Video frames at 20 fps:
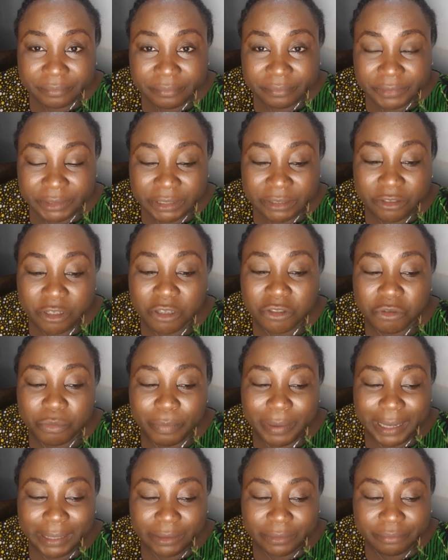It's not too
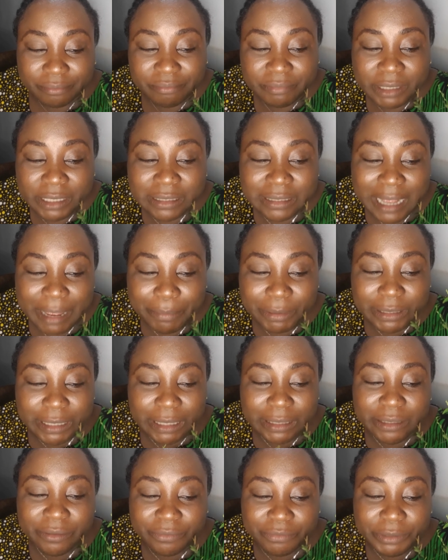bad. It's like bitter
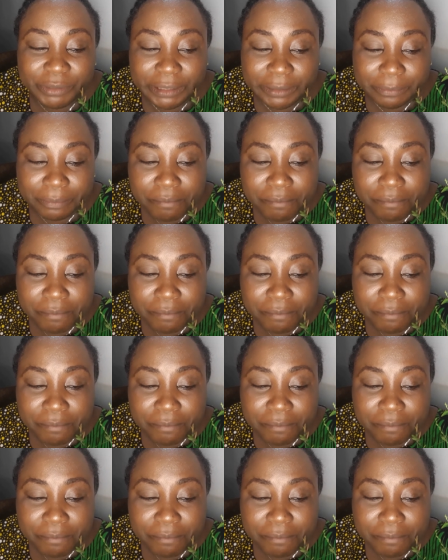leaf, really.